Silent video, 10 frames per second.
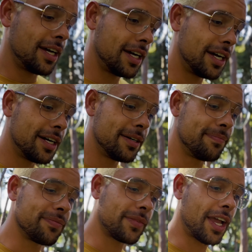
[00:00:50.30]

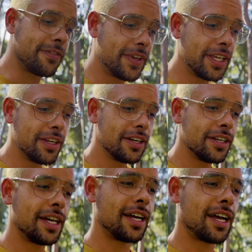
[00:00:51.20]
I
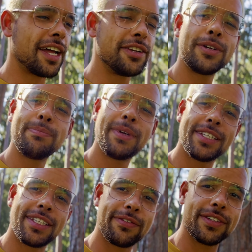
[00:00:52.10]
figured I'd do it a
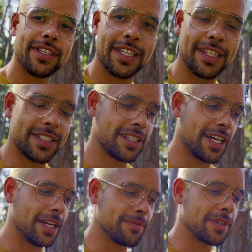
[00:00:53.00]
bit differently this
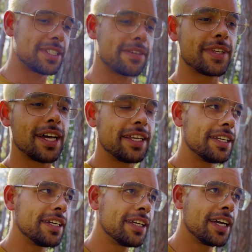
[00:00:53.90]
time because I've
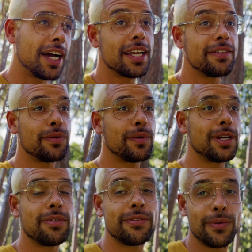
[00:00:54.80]
done a giveaway
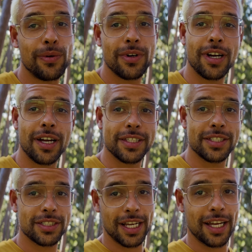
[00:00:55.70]
before on
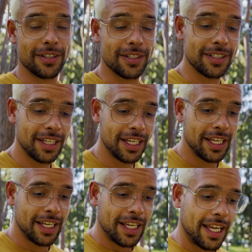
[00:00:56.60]
this channel
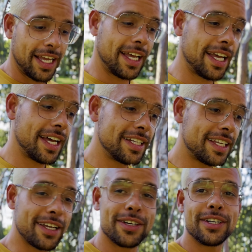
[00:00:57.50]
and
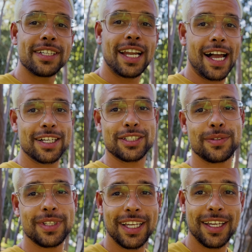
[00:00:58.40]
I couldn't
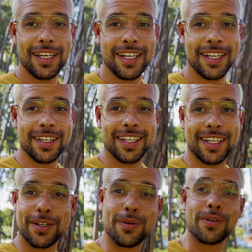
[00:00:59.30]
actually
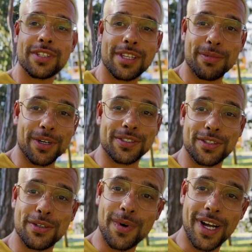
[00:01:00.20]
get a hold of the
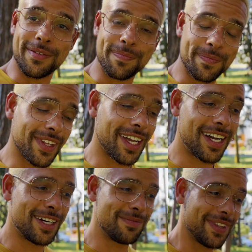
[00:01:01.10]
person who won.
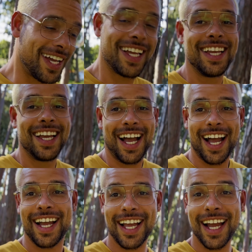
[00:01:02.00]

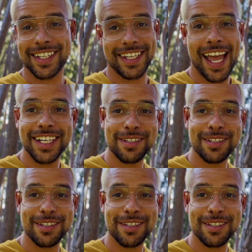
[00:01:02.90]
I tagged